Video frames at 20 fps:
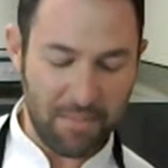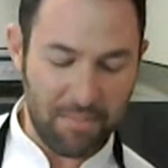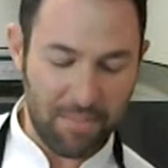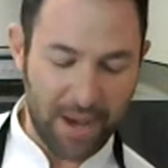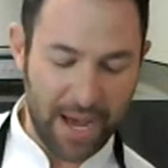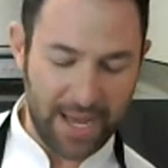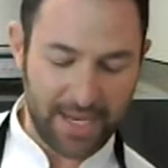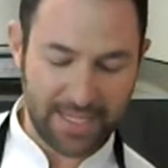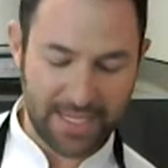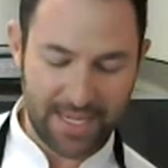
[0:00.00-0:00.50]

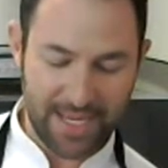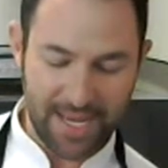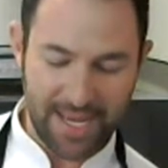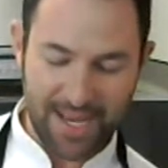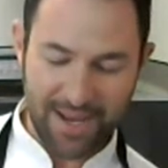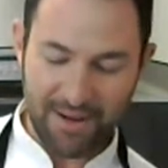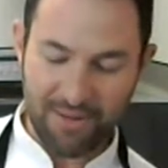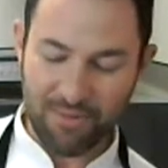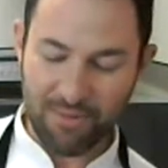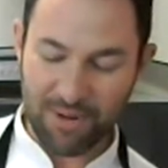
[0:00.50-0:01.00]
but
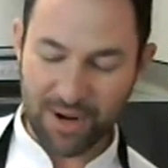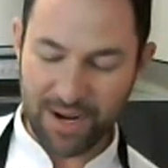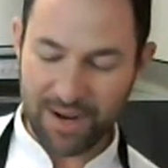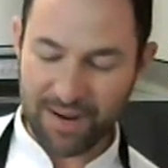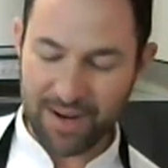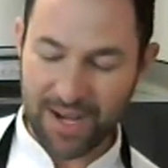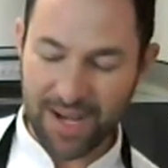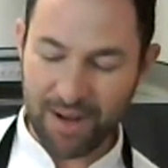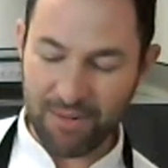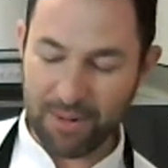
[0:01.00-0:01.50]

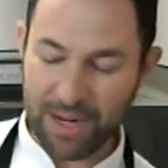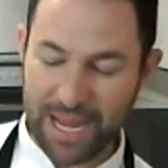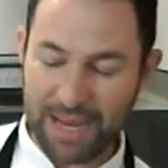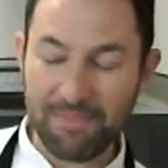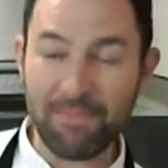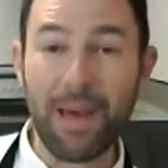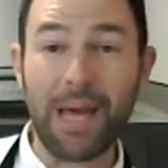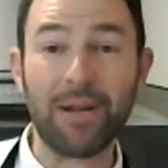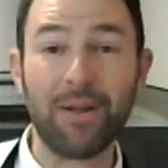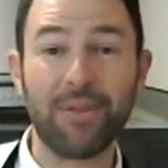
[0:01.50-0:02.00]
we're
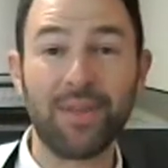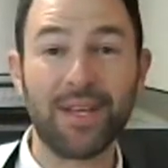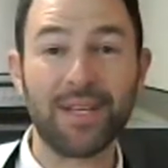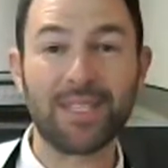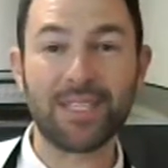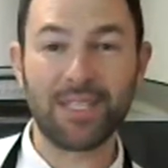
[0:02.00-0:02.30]
getting better at this.